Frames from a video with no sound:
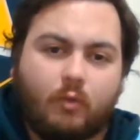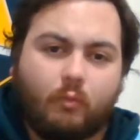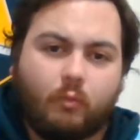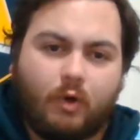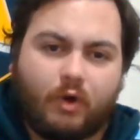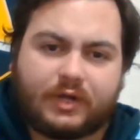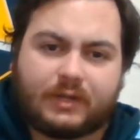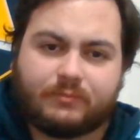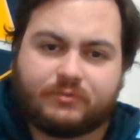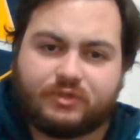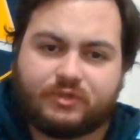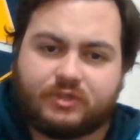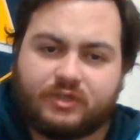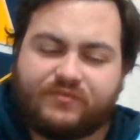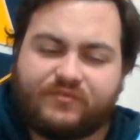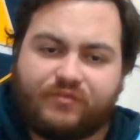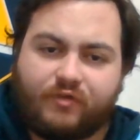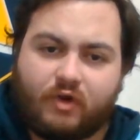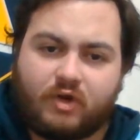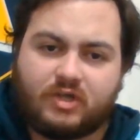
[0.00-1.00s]
Welcome to the
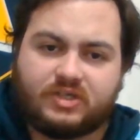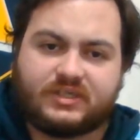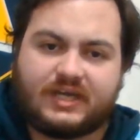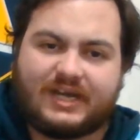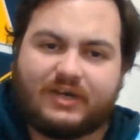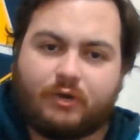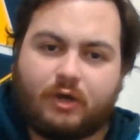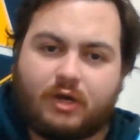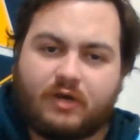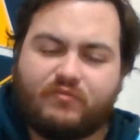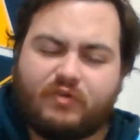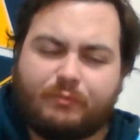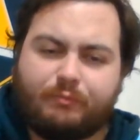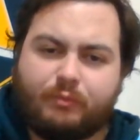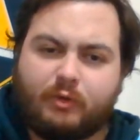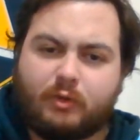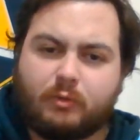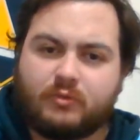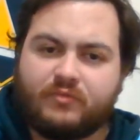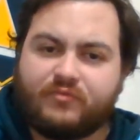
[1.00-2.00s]
Thursday Night
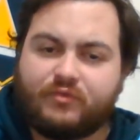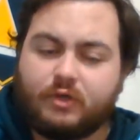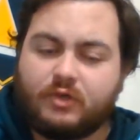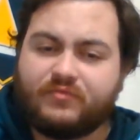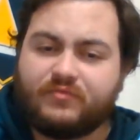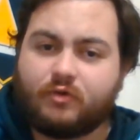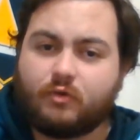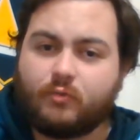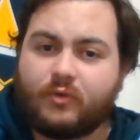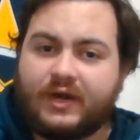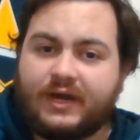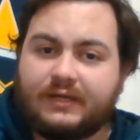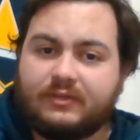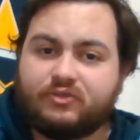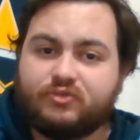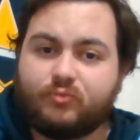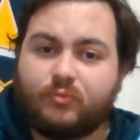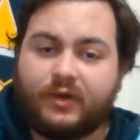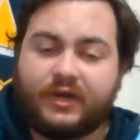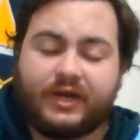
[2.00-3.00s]
Football review for
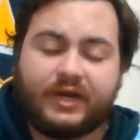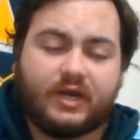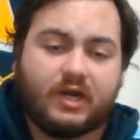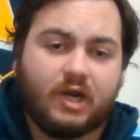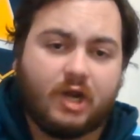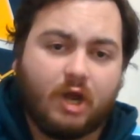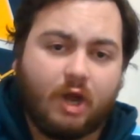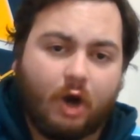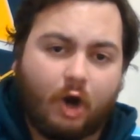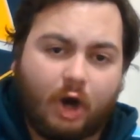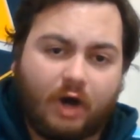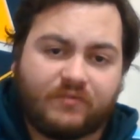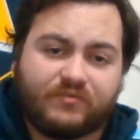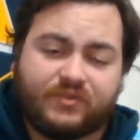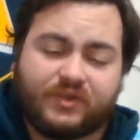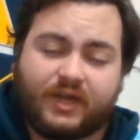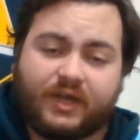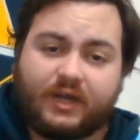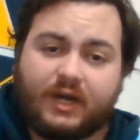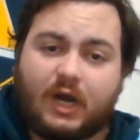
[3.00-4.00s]
round 20 of
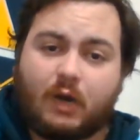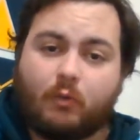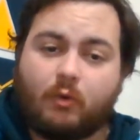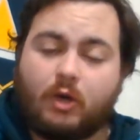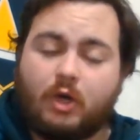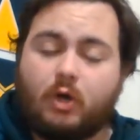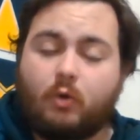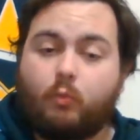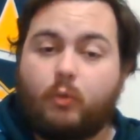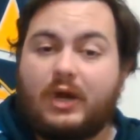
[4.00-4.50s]
the NRL,